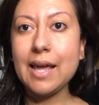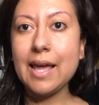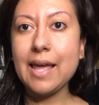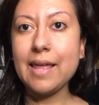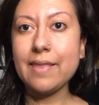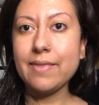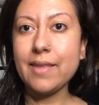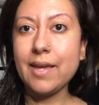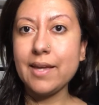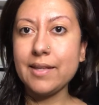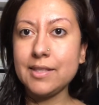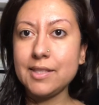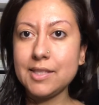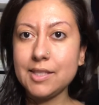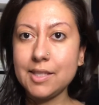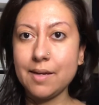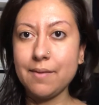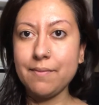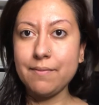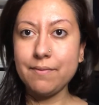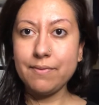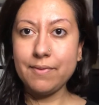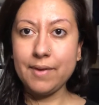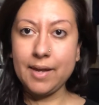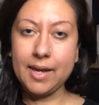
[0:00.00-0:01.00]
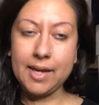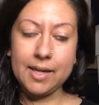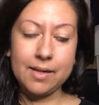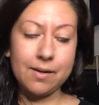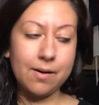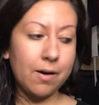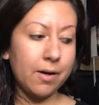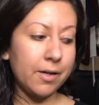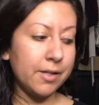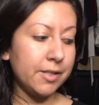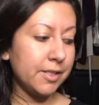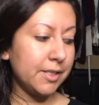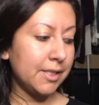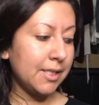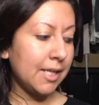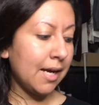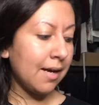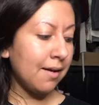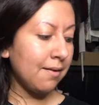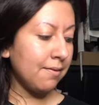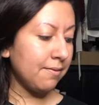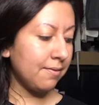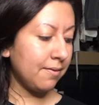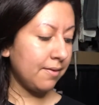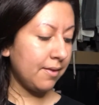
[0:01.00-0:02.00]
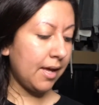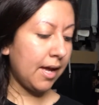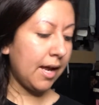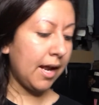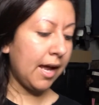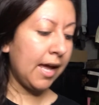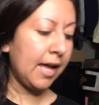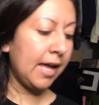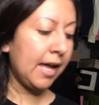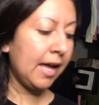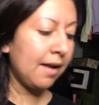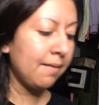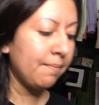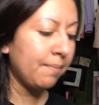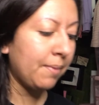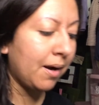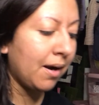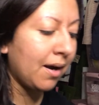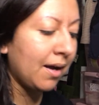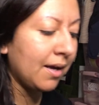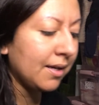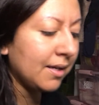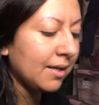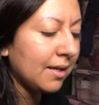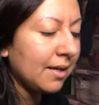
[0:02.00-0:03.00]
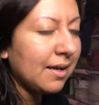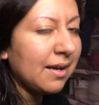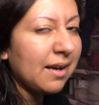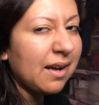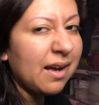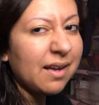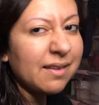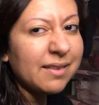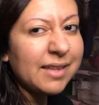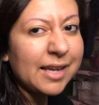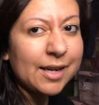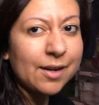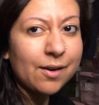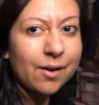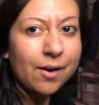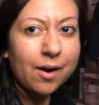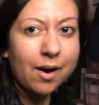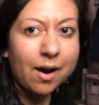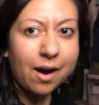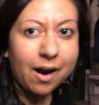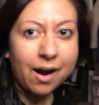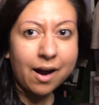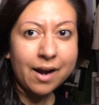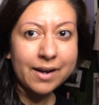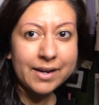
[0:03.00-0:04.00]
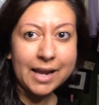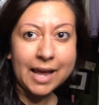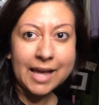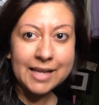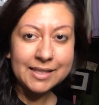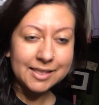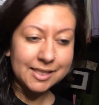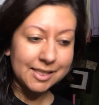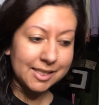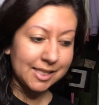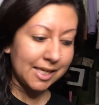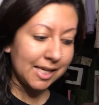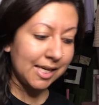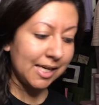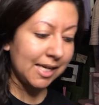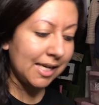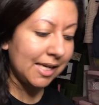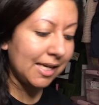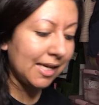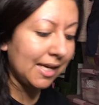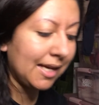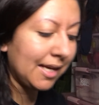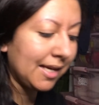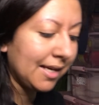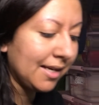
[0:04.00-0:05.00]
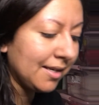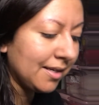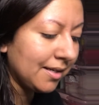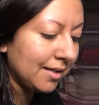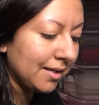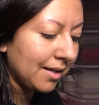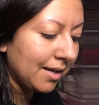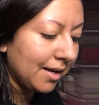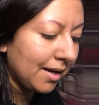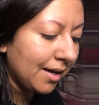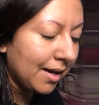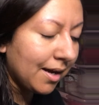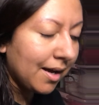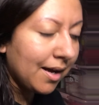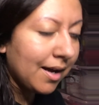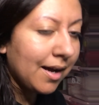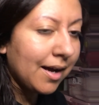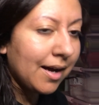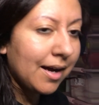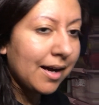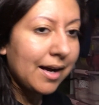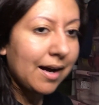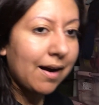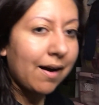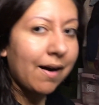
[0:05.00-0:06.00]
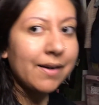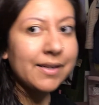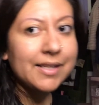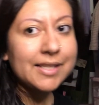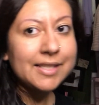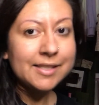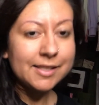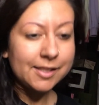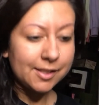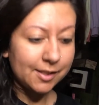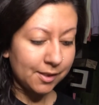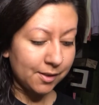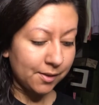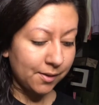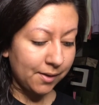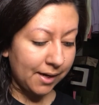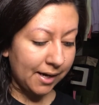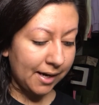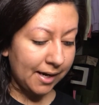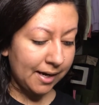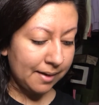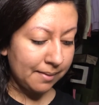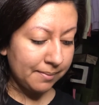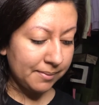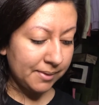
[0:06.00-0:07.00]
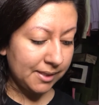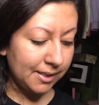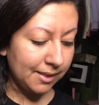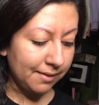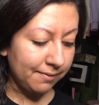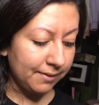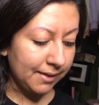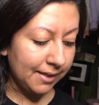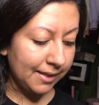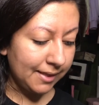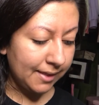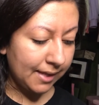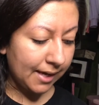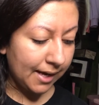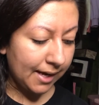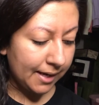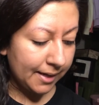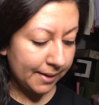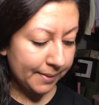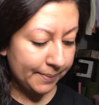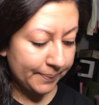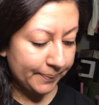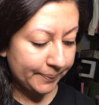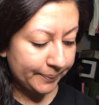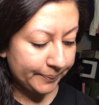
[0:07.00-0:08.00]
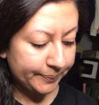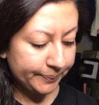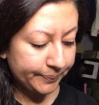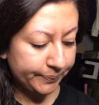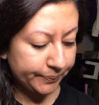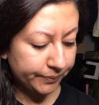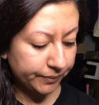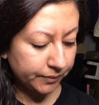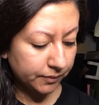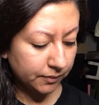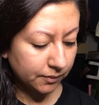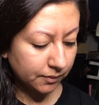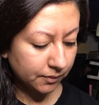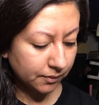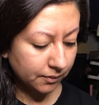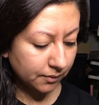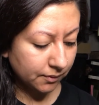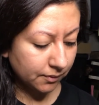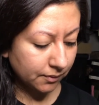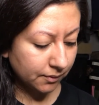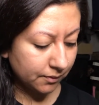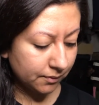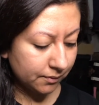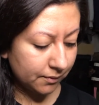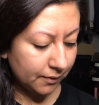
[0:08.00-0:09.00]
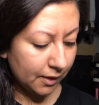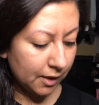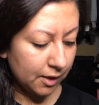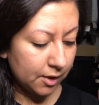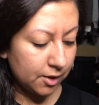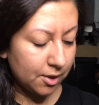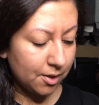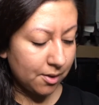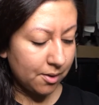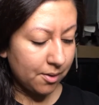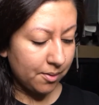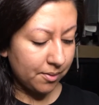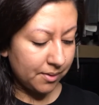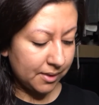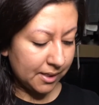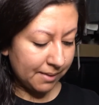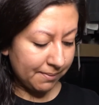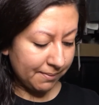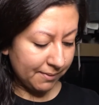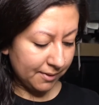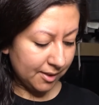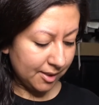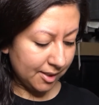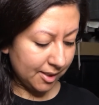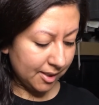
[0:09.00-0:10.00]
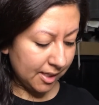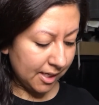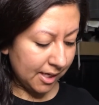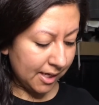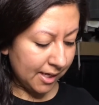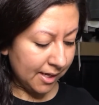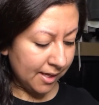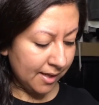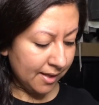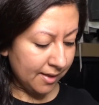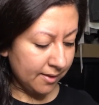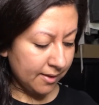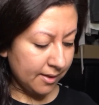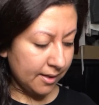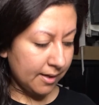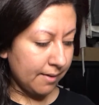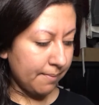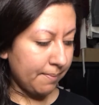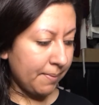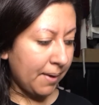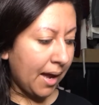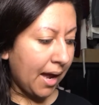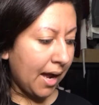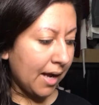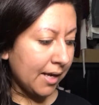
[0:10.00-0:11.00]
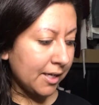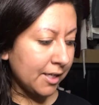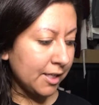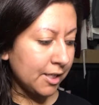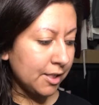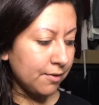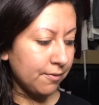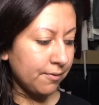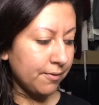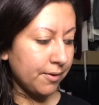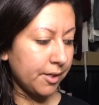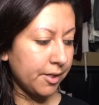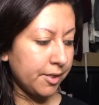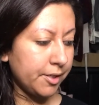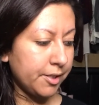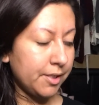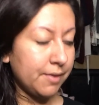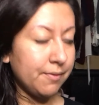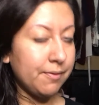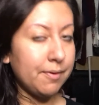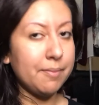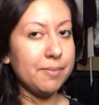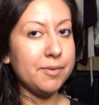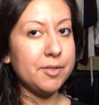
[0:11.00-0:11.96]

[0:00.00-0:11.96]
and then some fan art stuff that I had bought like on Etsy and on Instagram, stuff like that. So let's see the package first from